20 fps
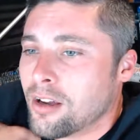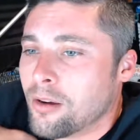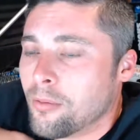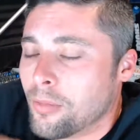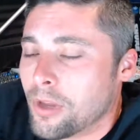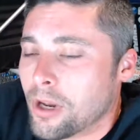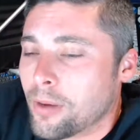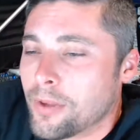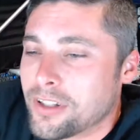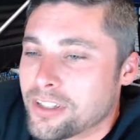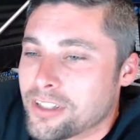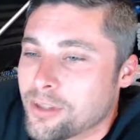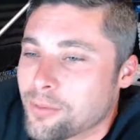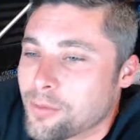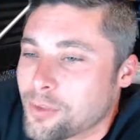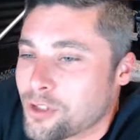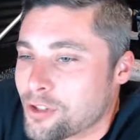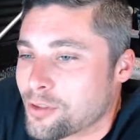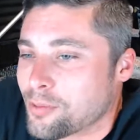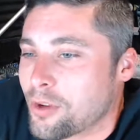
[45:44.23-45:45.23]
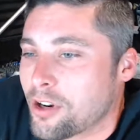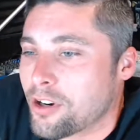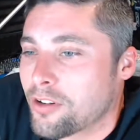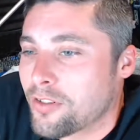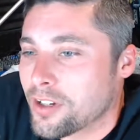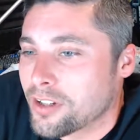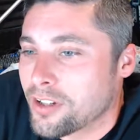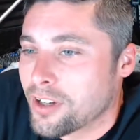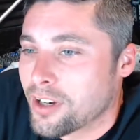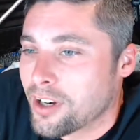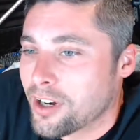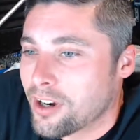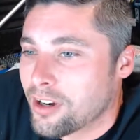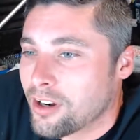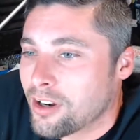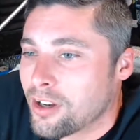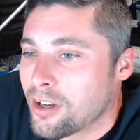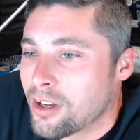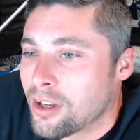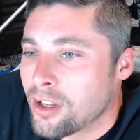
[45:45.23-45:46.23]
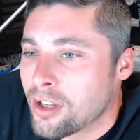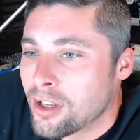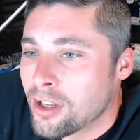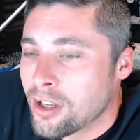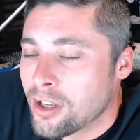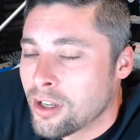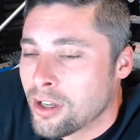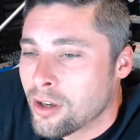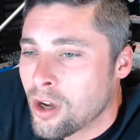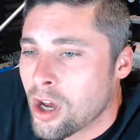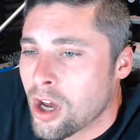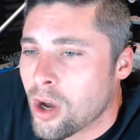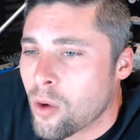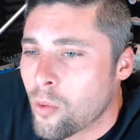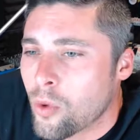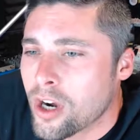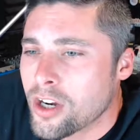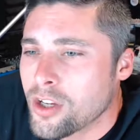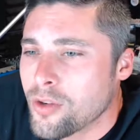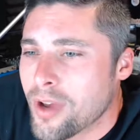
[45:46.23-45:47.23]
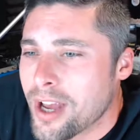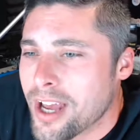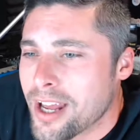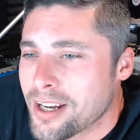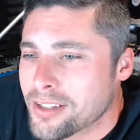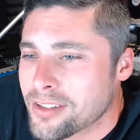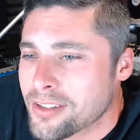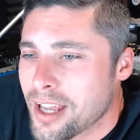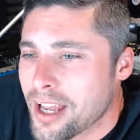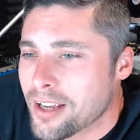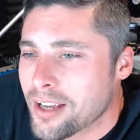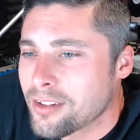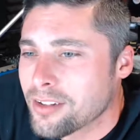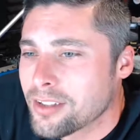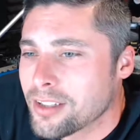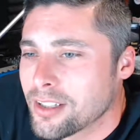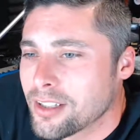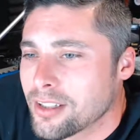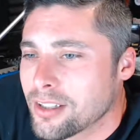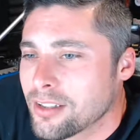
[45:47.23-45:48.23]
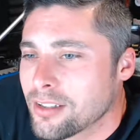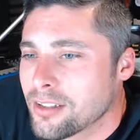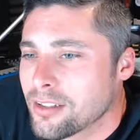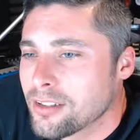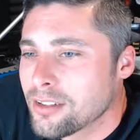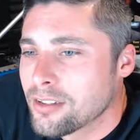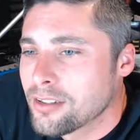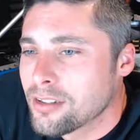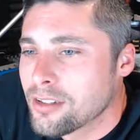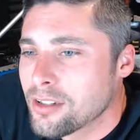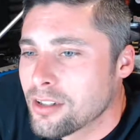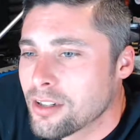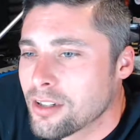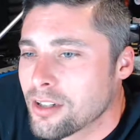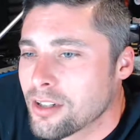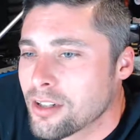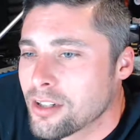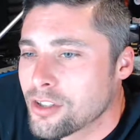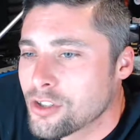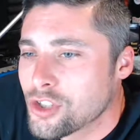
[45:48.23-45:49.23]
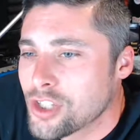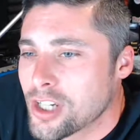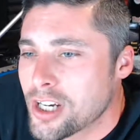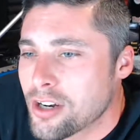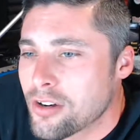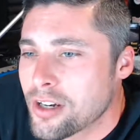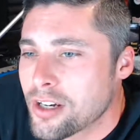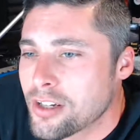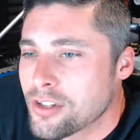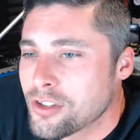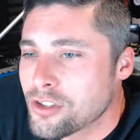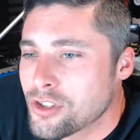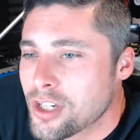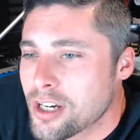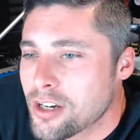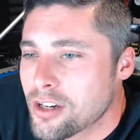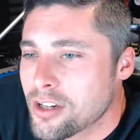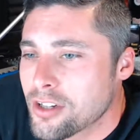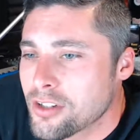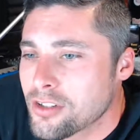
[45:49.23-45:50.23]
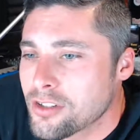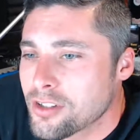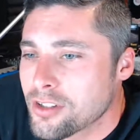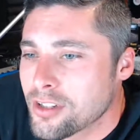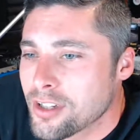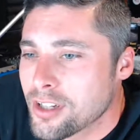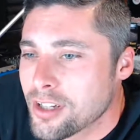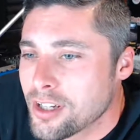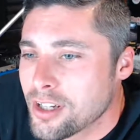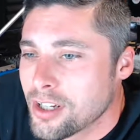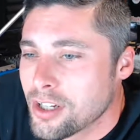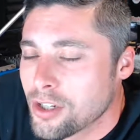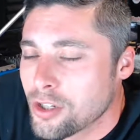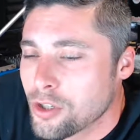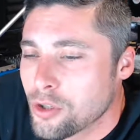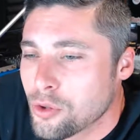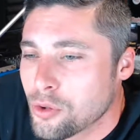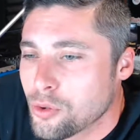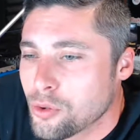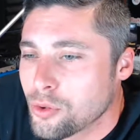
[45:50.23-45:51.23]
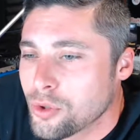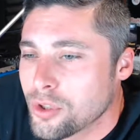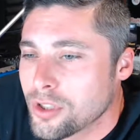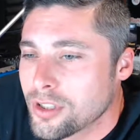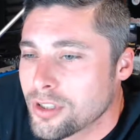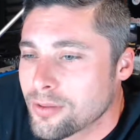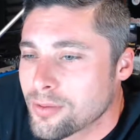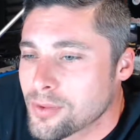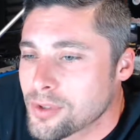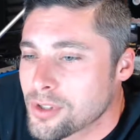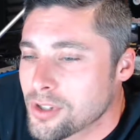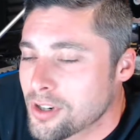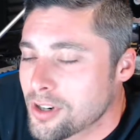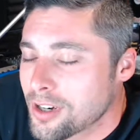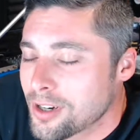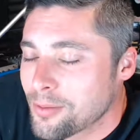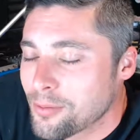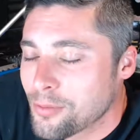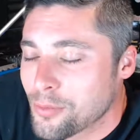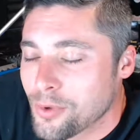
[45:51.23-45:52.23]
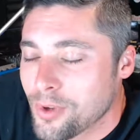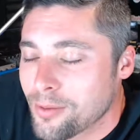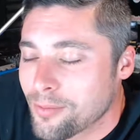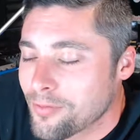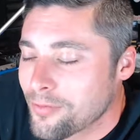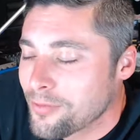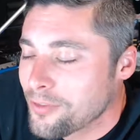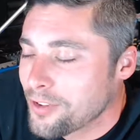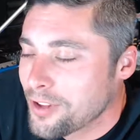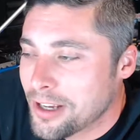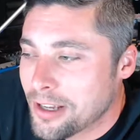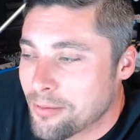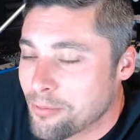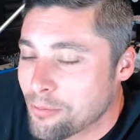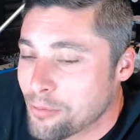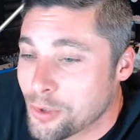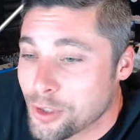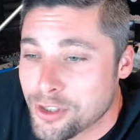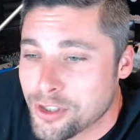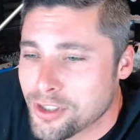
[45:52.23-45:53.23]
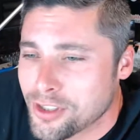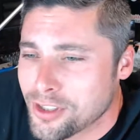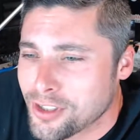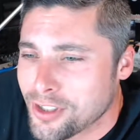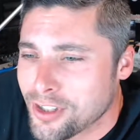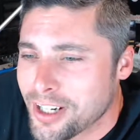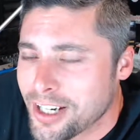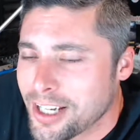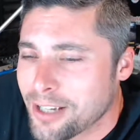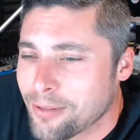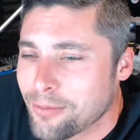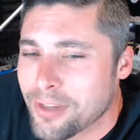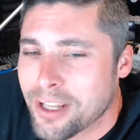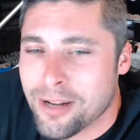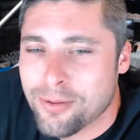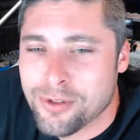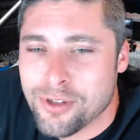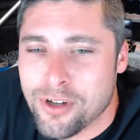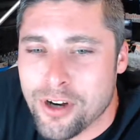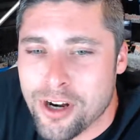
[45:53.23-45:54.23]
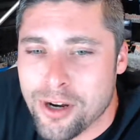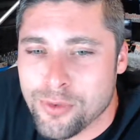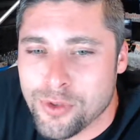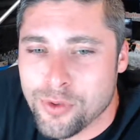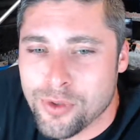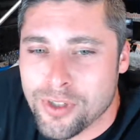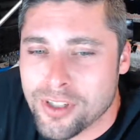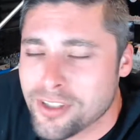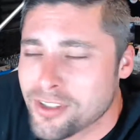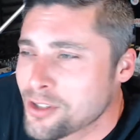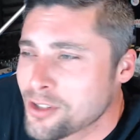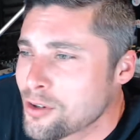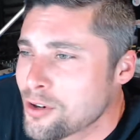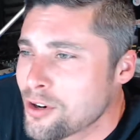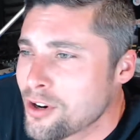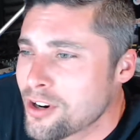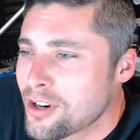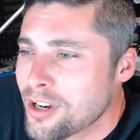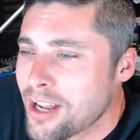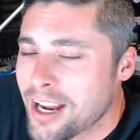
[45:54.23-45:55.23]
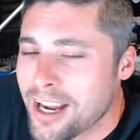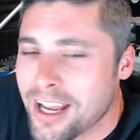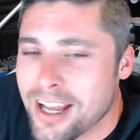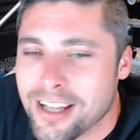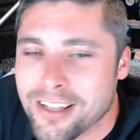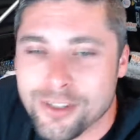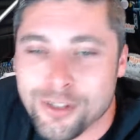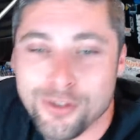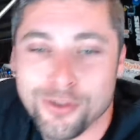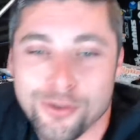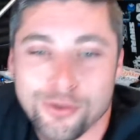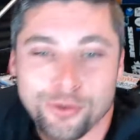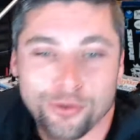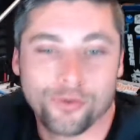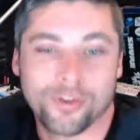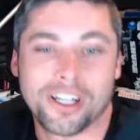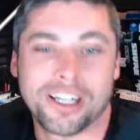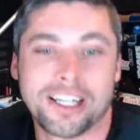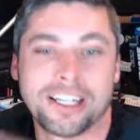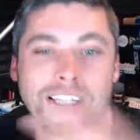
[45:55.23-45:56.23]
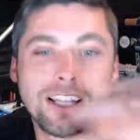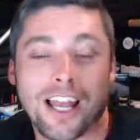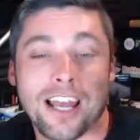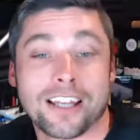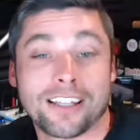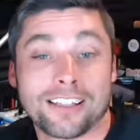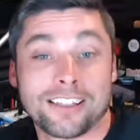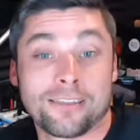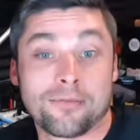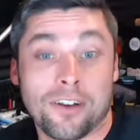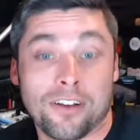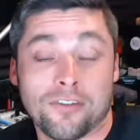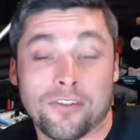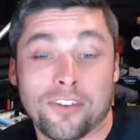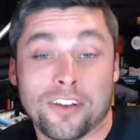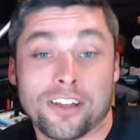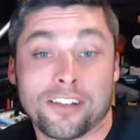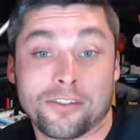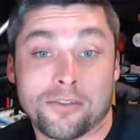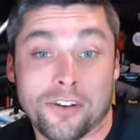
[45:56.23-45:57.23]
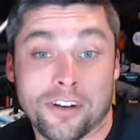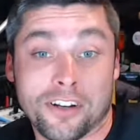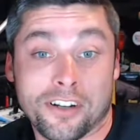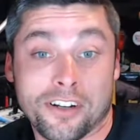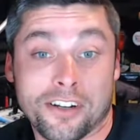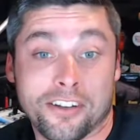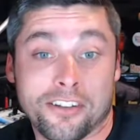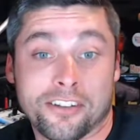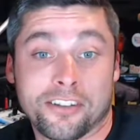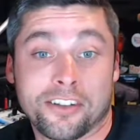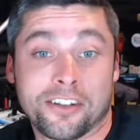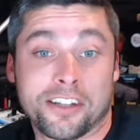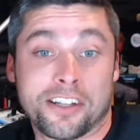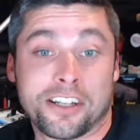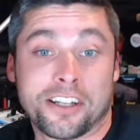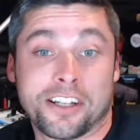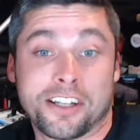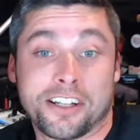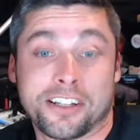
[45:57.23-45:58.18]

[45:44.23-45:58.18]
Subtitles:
But I bet the temperature is perfect there. Where are you at exactly? Jairus Gold. I'm sorry, I feel like I'm butchering your name. And I'm sorry I'm squinting so hard. I got 2 ring lights in my face right now, and